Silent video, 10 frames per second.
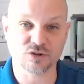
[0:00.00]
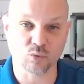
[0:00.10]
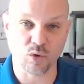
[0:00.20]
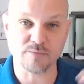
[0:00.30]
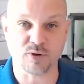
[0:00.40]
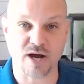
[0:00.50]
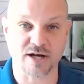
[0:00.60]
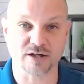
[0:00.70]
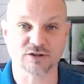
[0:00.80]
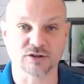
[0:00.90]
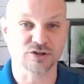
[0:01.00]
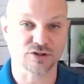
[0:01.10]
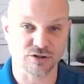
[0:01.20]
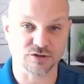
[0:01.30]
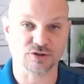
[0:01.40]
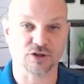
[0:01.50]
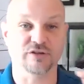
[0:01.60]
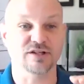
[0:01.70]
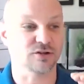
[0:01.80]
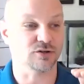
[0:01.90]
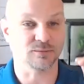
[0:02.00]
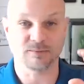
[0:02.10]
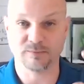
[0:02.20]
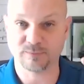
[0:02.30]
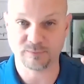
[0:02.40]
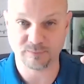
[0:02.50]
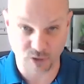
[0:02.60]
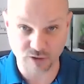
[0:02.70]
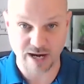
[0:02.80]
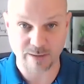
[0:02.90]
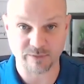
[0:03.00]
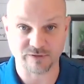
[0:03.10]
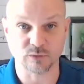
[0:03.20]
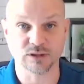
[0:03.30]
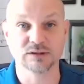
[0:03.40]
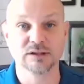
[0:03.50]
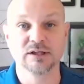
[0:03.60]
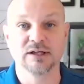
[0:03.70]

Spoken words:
one product or service or program, if you will,